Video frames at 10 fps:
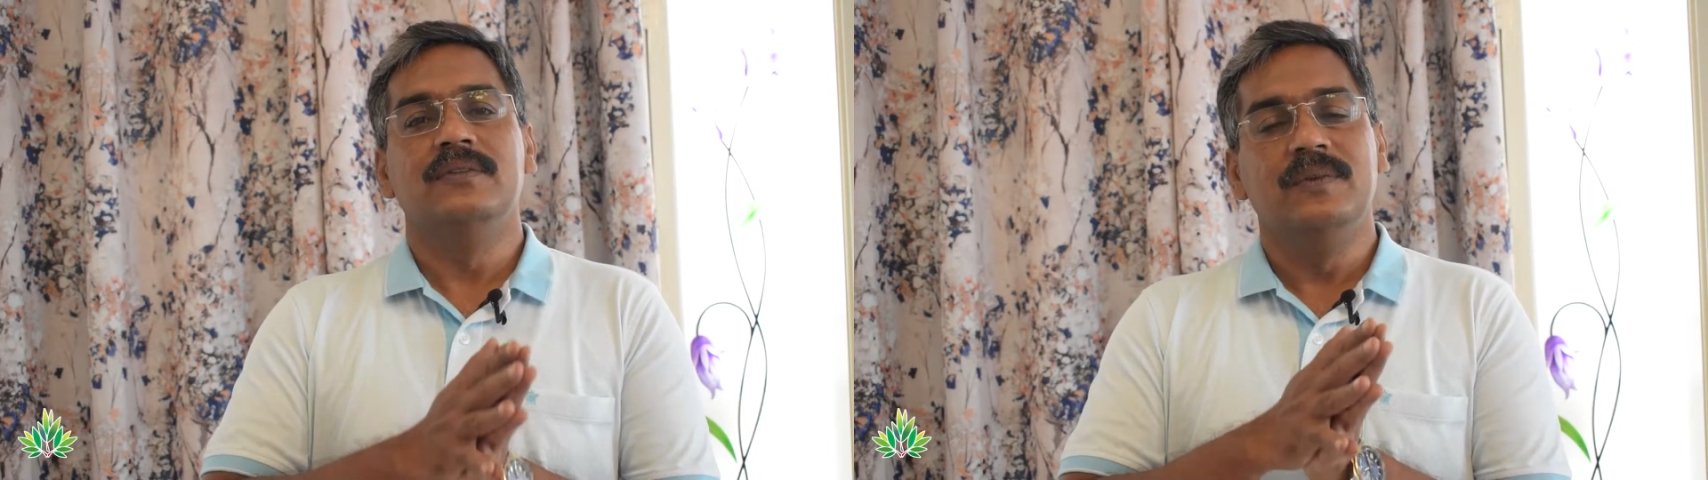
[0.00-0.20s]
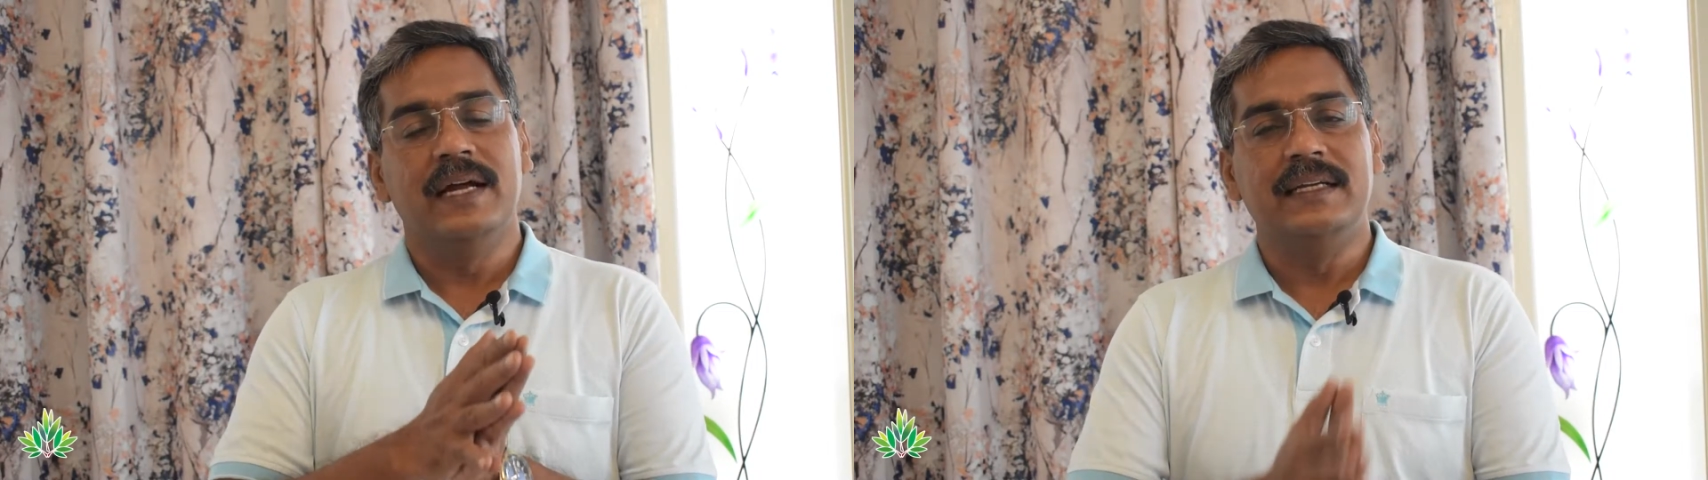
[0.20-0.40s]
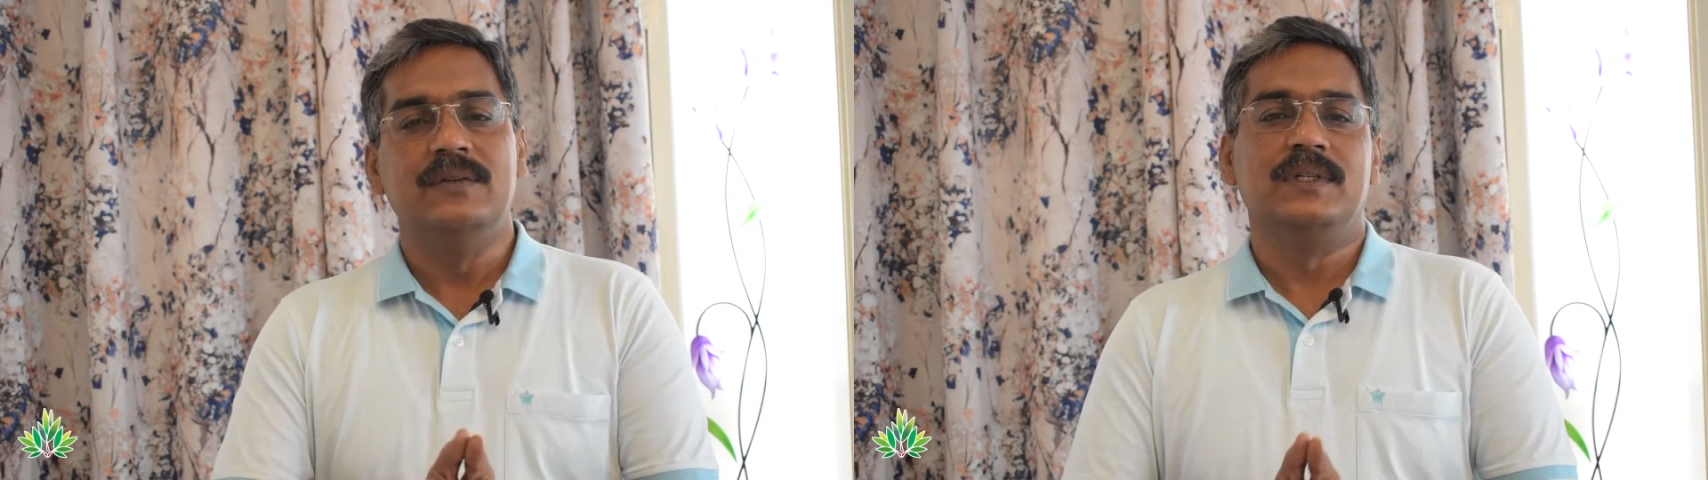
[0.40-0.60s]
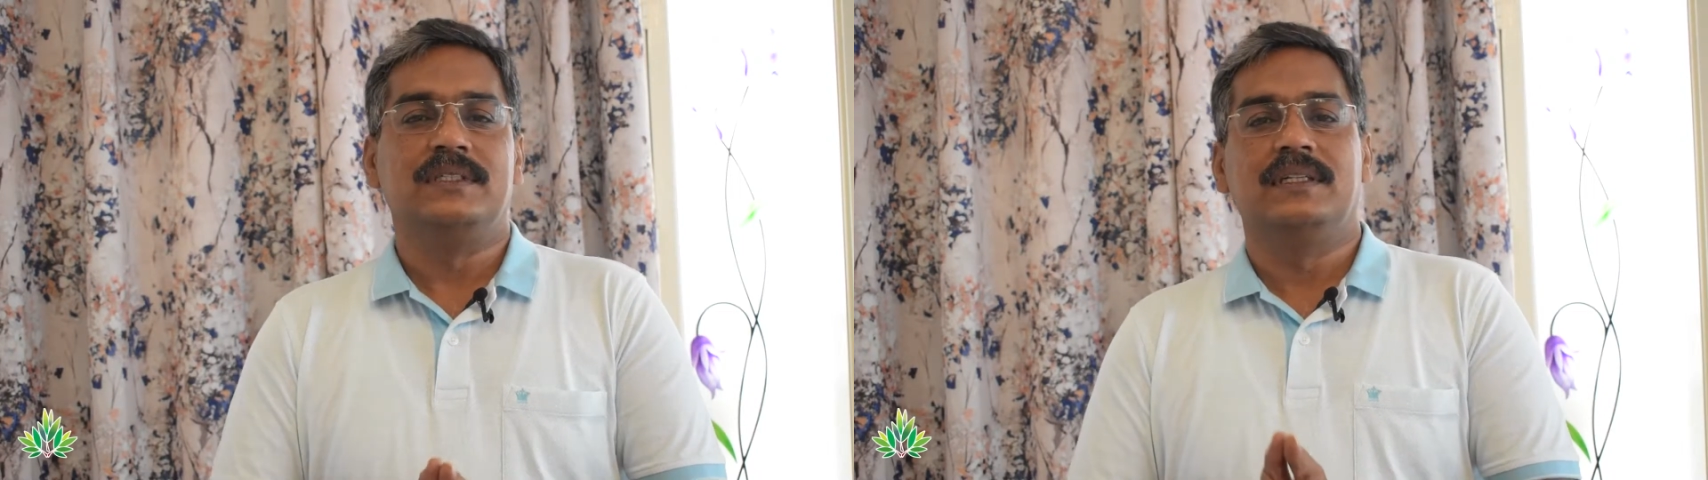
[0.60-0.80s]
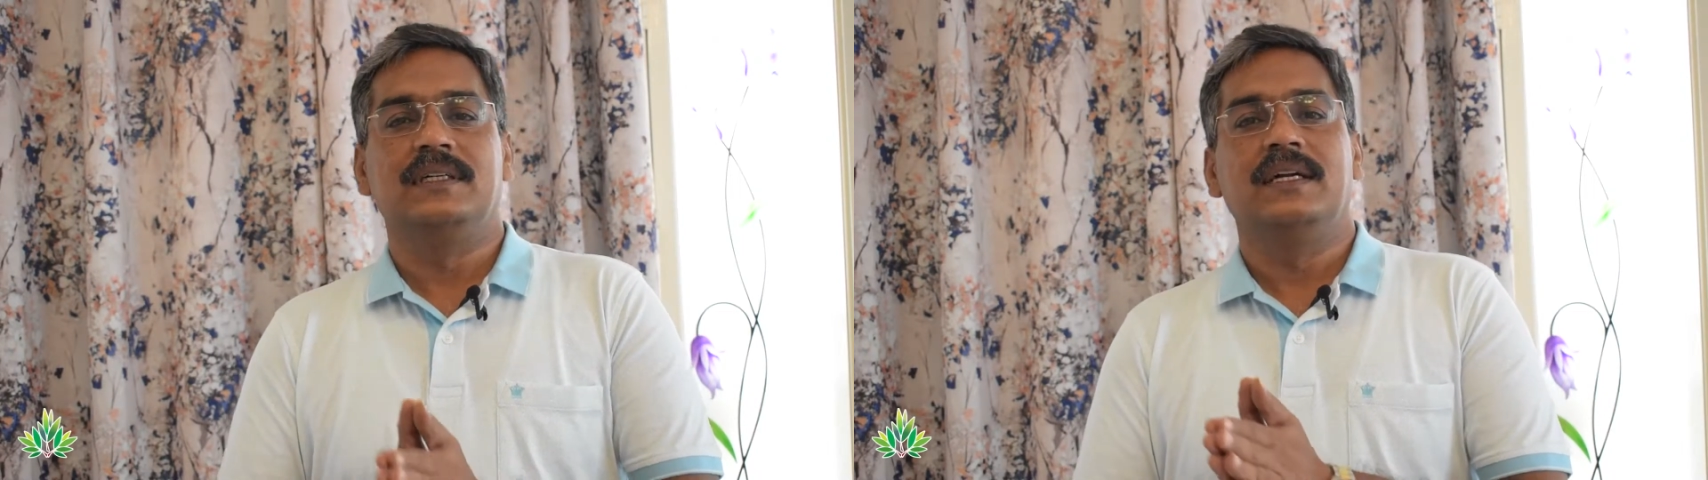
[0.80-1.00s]
we had
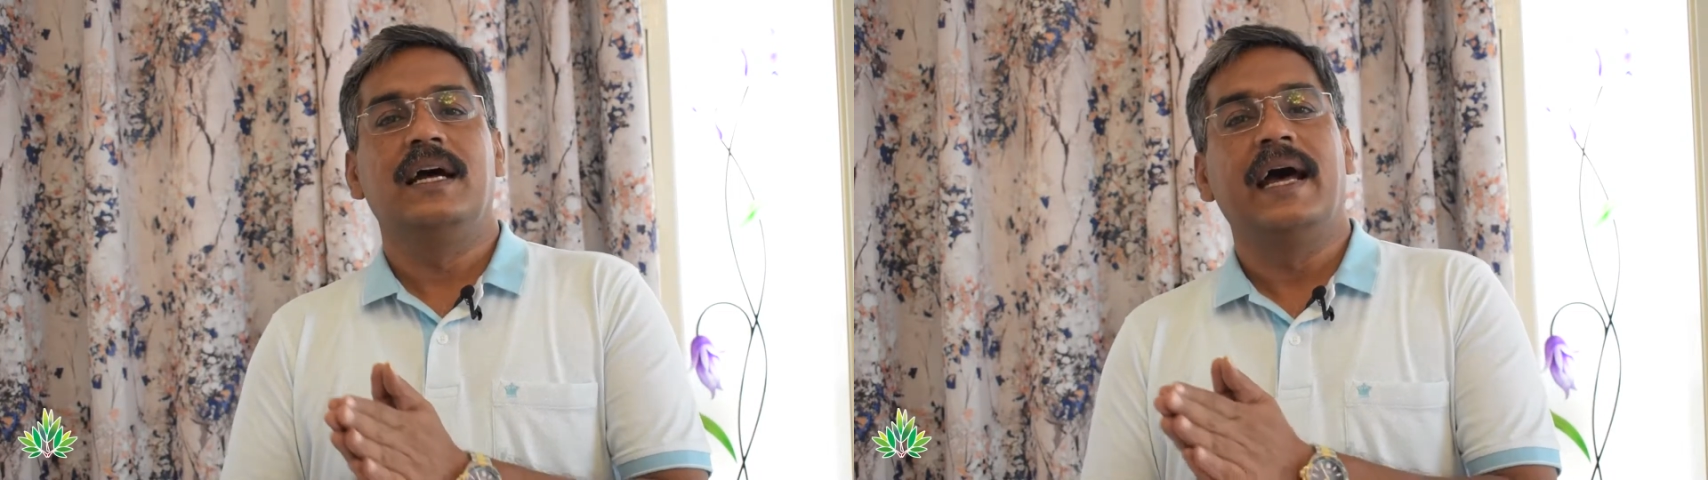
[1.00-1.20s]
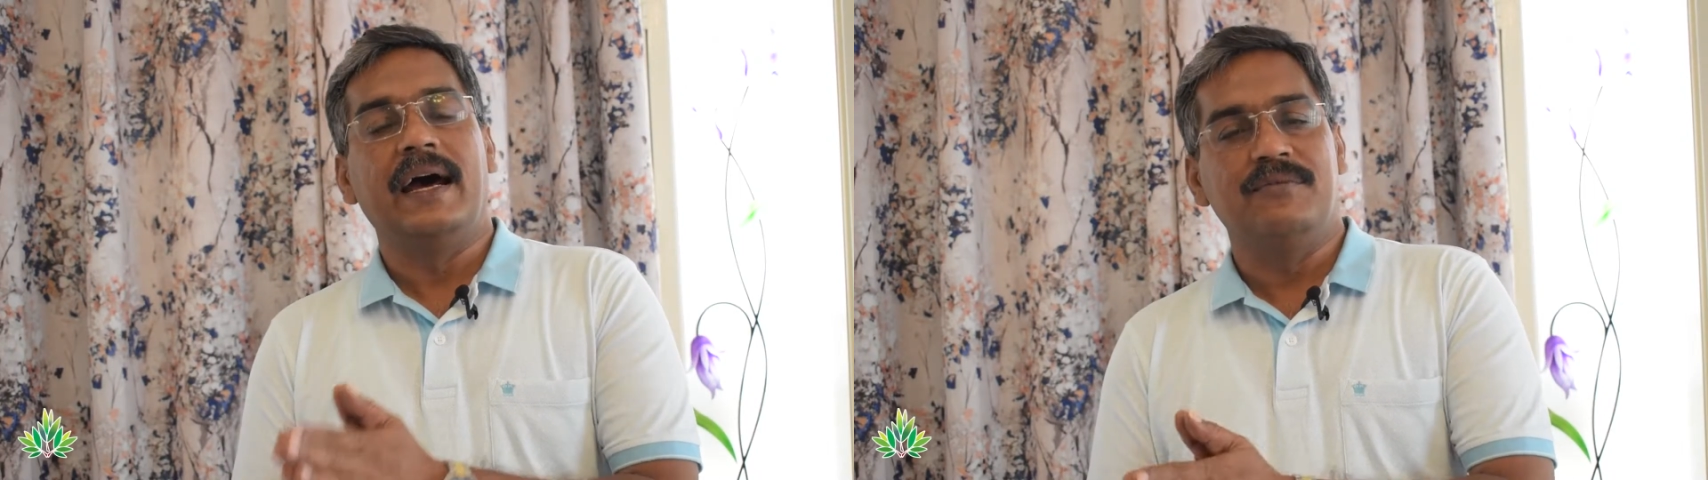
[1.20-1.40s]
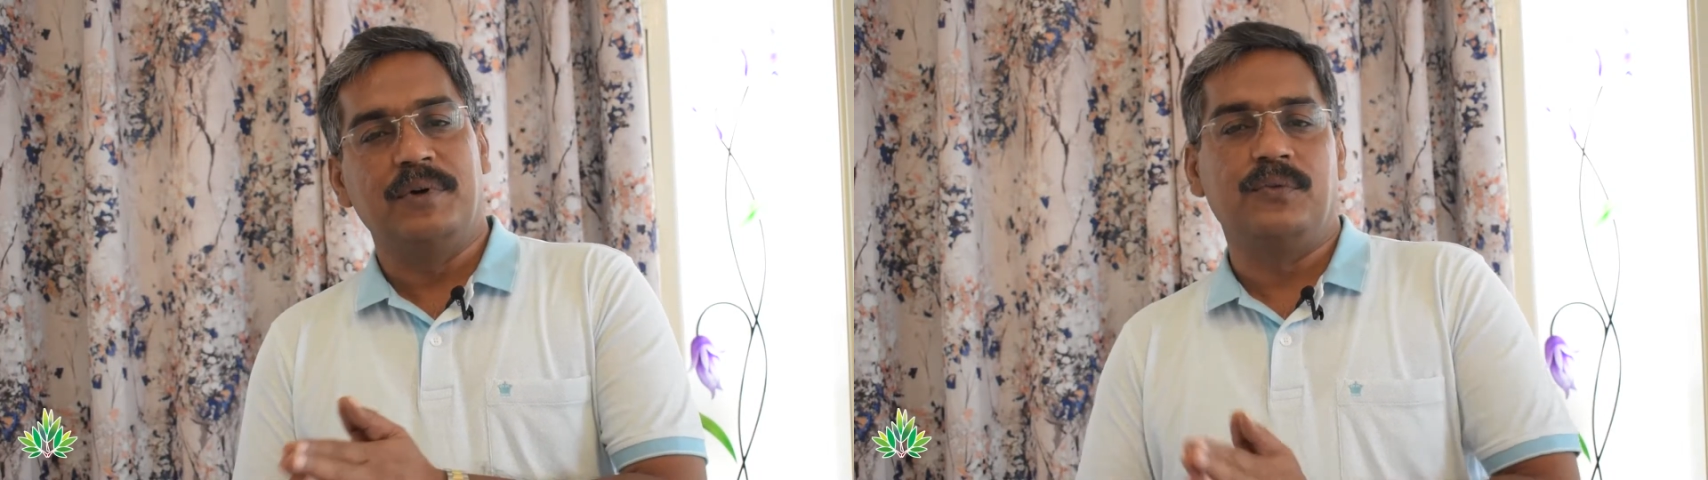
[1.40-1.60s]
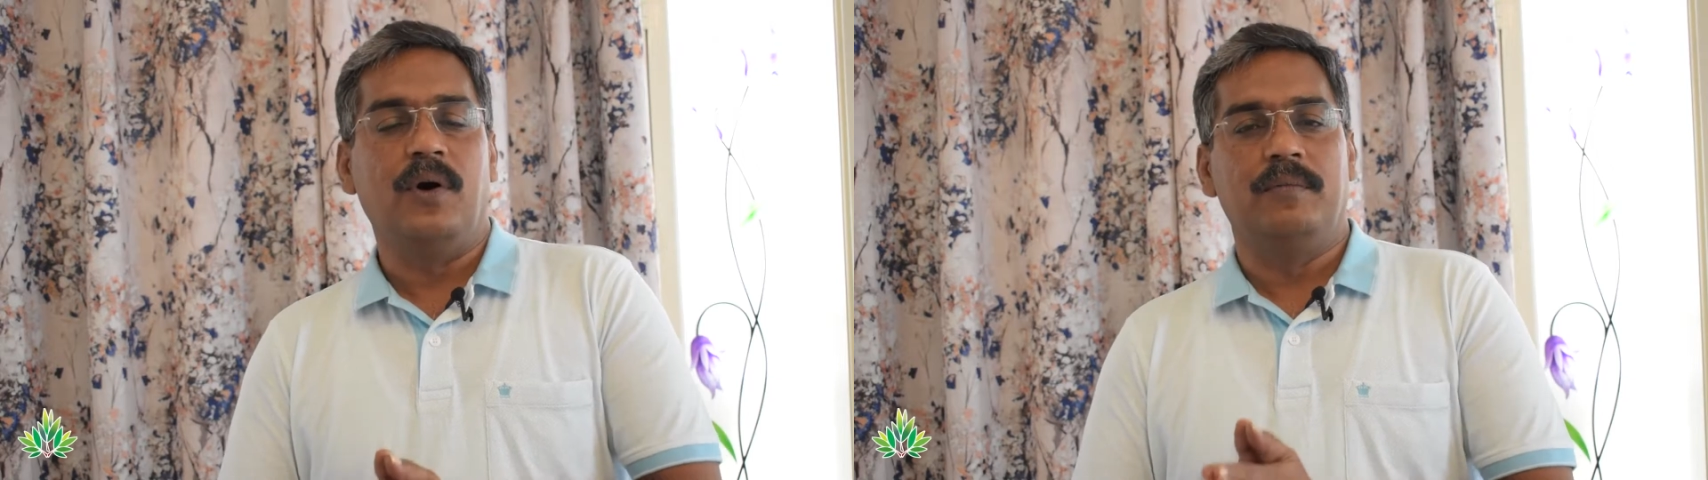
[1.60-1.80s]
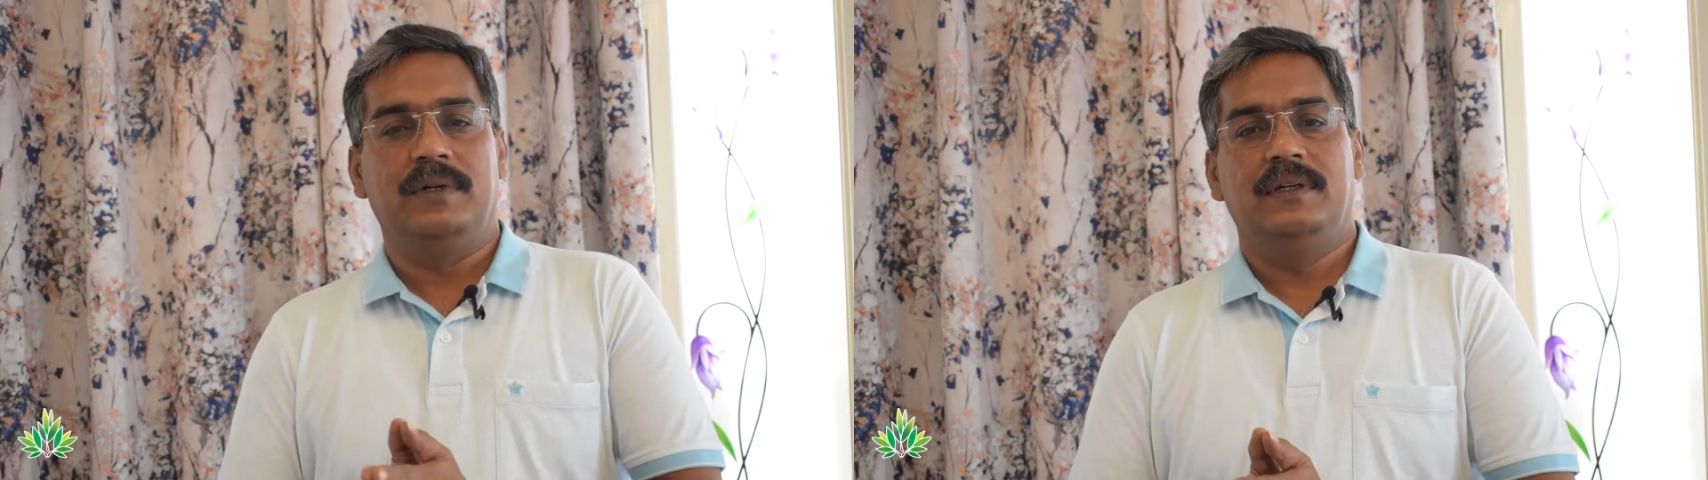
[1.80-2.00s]
invested, have
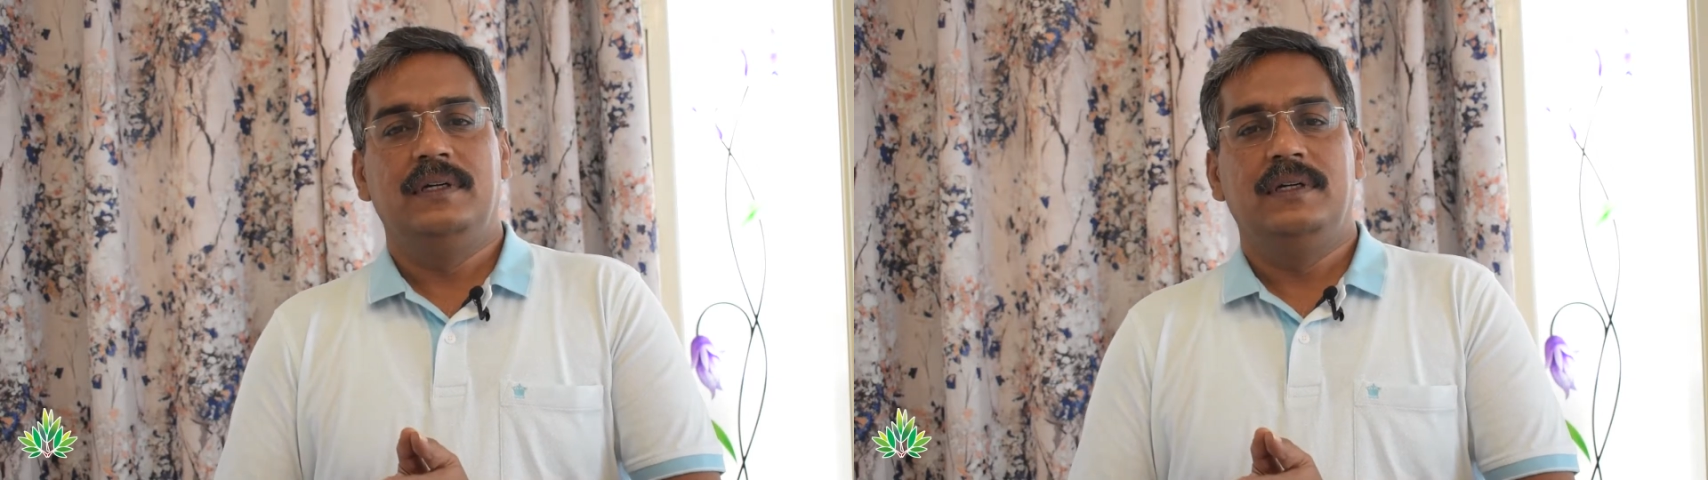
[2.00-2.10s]
performed.